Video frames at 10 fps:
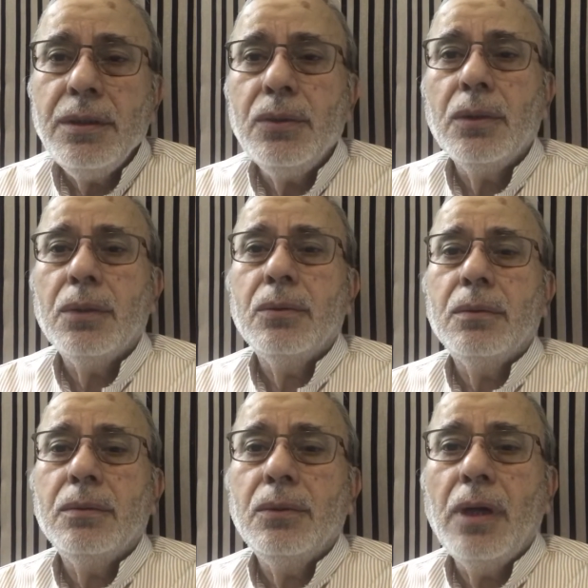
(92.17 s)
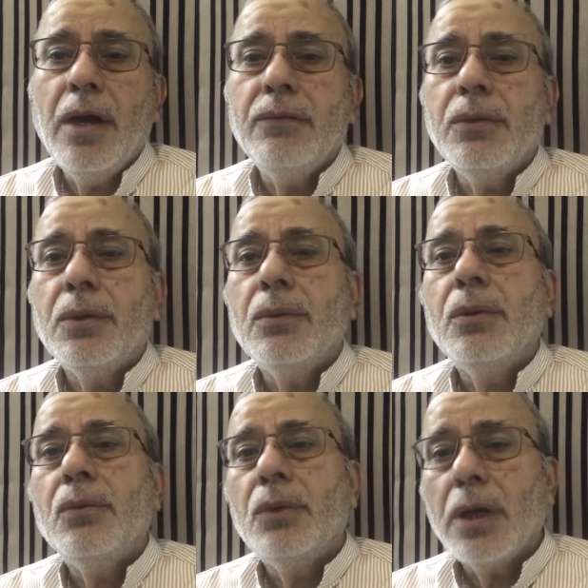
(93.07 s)
you have your
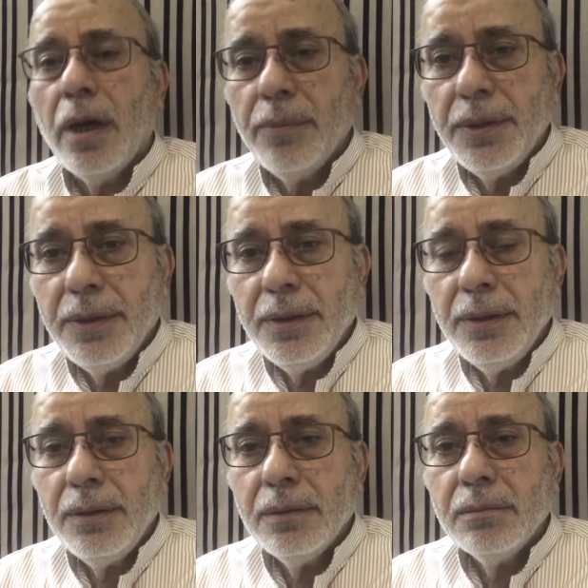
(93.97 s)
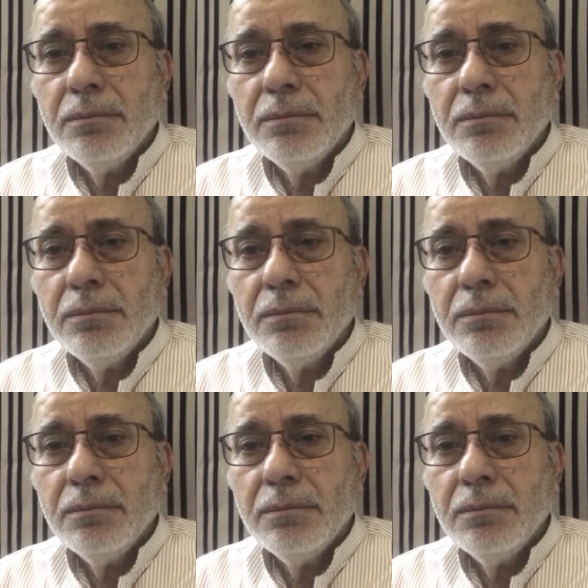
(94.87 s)
own vocabulary,